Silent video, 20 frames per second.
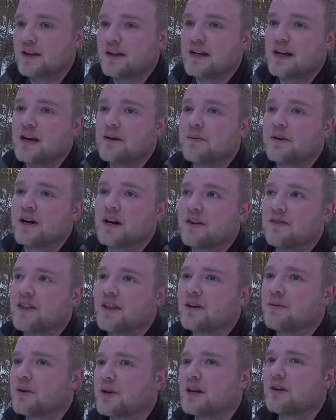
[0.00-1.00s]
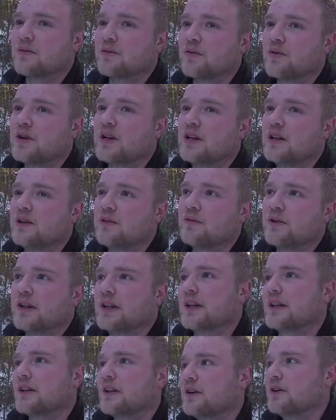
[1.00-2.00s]
yeah, but I think we're getting really,
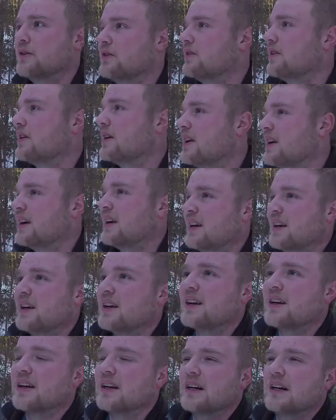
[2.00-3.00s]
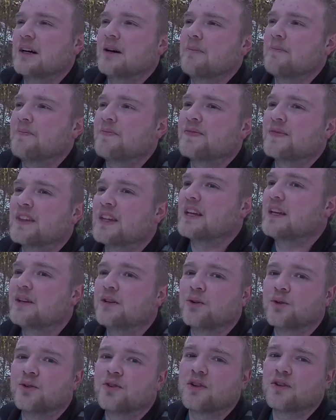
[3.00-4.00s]
really close. The
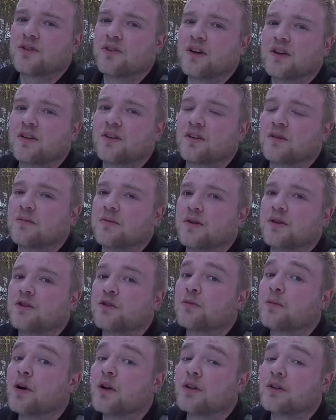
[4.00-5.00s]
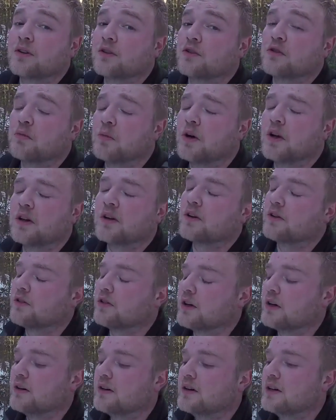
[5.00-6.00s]
hills are starting to look smaller and smaller,
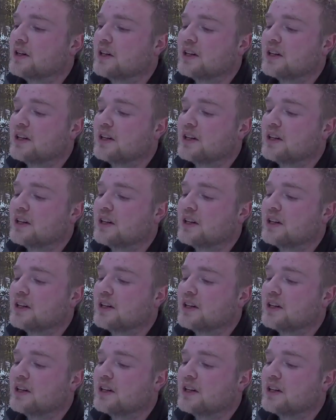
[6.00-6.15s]
so